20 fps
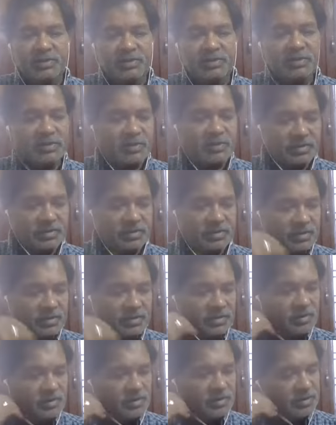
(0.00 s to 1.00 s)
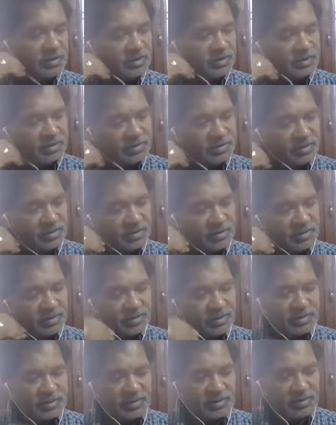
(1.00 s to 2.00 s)

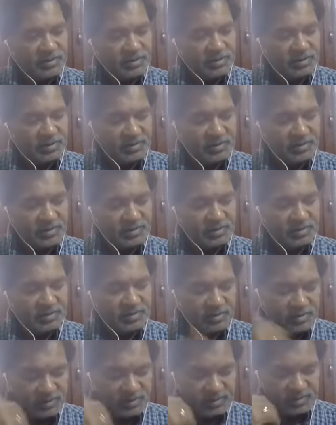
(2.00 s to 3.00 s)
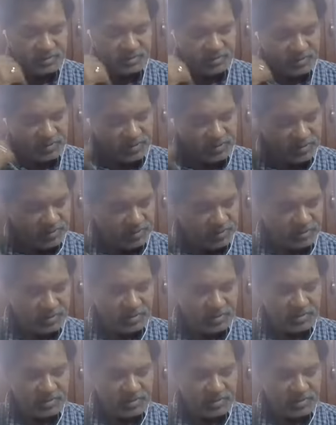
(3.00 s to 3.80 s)
Nothing is said.